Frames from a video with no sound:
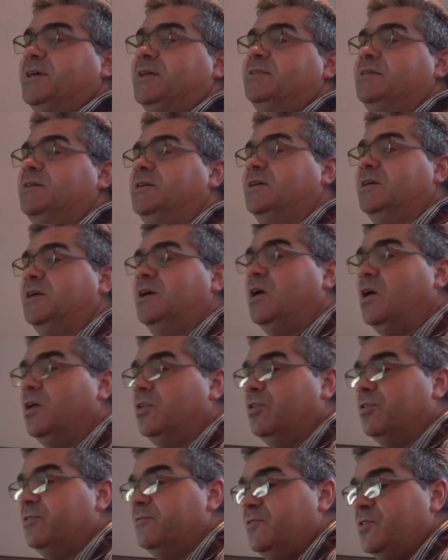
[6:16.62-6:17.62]
that a
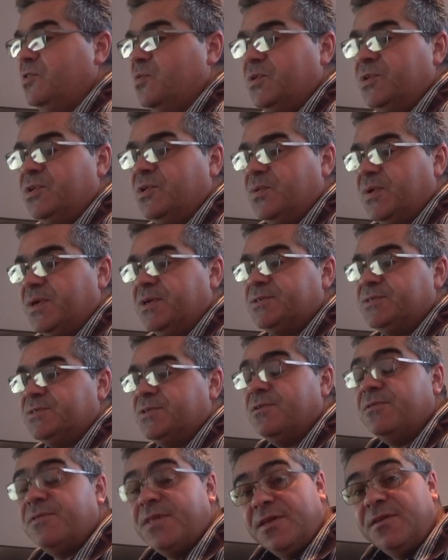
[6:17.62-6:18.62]
lot of you are doing.
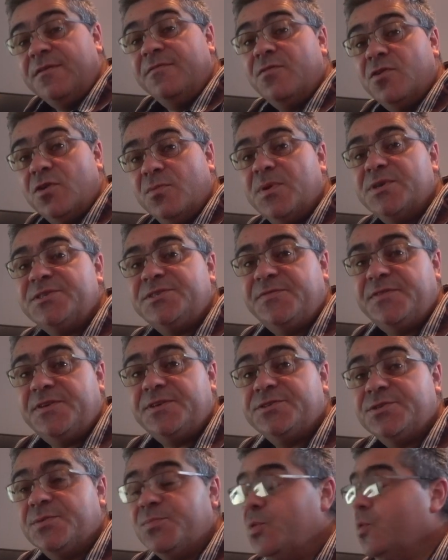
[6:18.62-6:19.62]
So thank you very much for
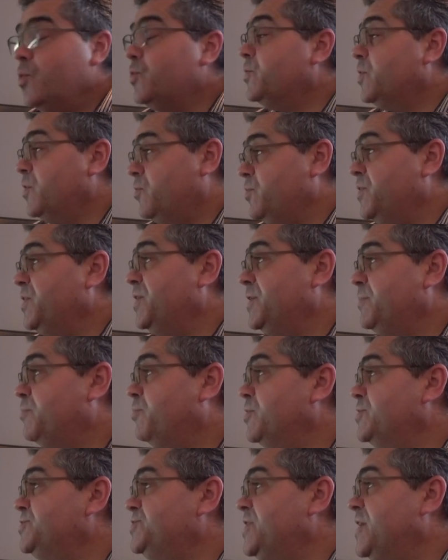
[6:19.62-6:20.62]
your support. I really
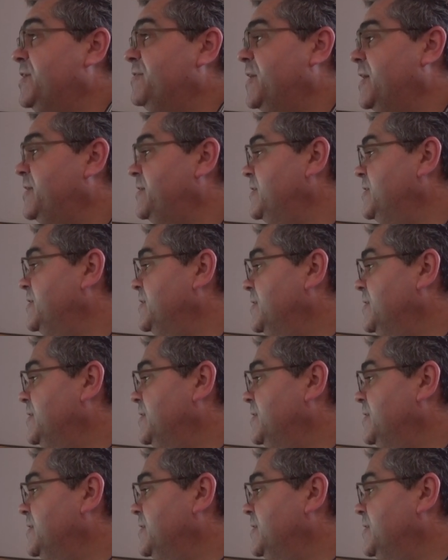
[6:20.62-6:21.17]
appreciate that.